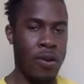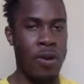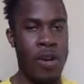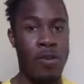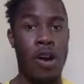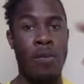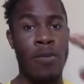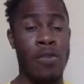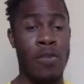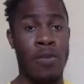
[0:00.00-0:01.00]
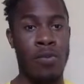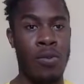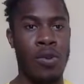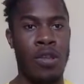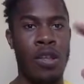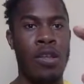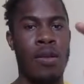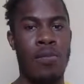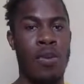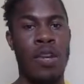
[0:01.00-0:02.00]
Tony Robbins' book,
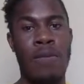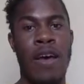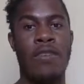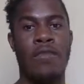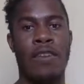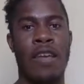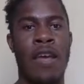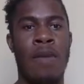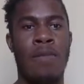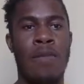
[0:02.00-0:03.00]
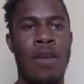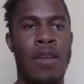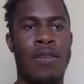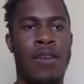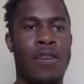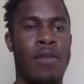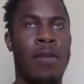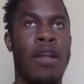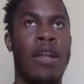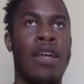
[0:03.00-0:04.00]
Money Master the Game, and he talks
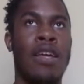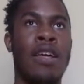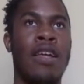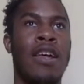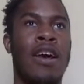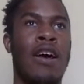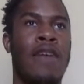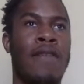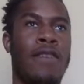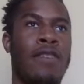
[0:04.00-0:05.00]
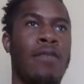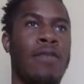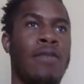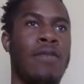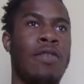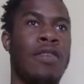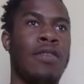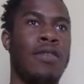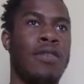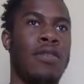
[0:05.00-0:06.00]
about like how investment
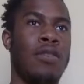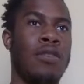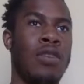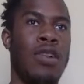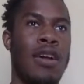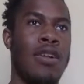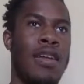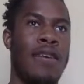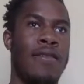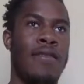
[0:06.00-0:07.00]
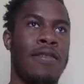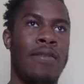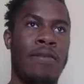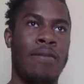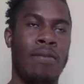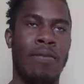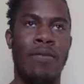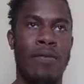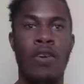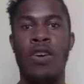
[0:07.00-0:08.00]
funds or a lot of like
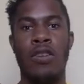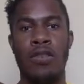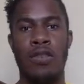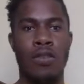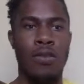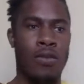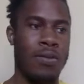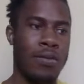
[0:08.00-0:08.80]
funds,